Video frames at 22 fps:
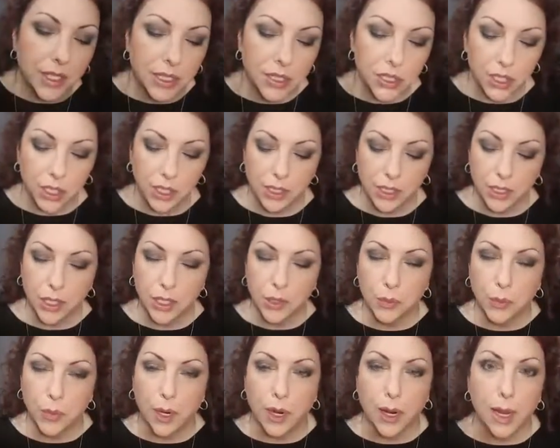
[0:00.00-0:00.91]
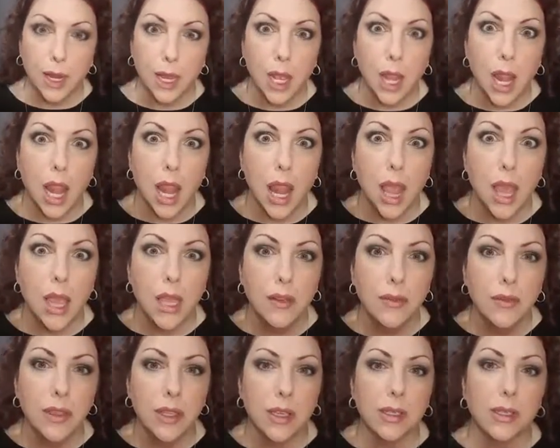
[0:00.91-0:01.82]
finishing spray.
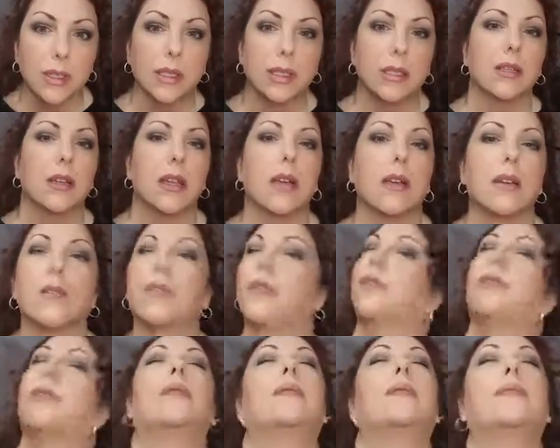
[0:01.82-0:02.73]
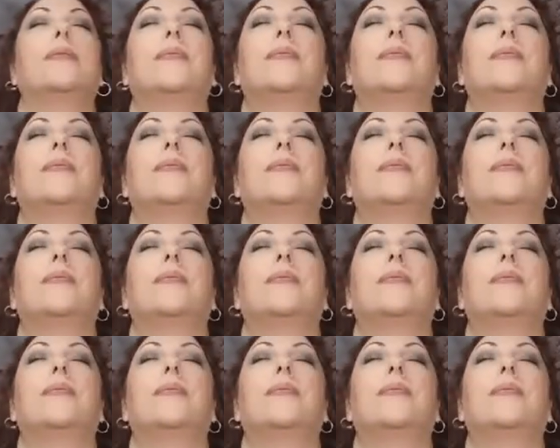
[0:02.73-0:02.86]
Love this stuff.